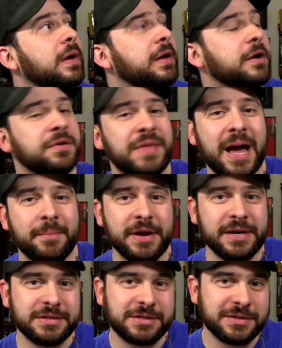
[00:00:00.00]
You know what that
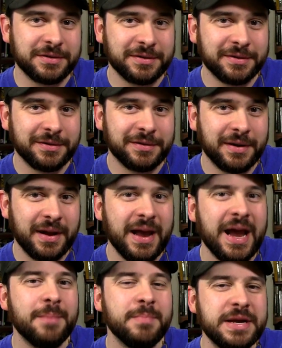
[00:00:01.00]
means?
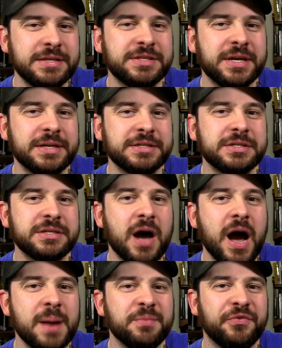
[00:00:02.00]
It means that it's time